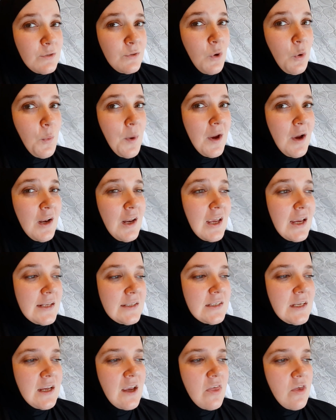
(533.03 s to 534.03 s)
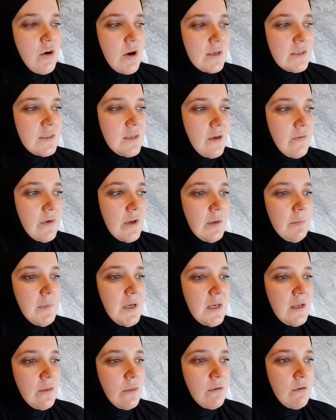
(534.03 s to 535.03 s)
So we're going to get together at 7,
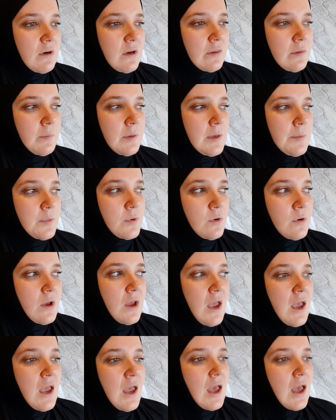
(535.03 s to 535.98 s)
me and 3 other people.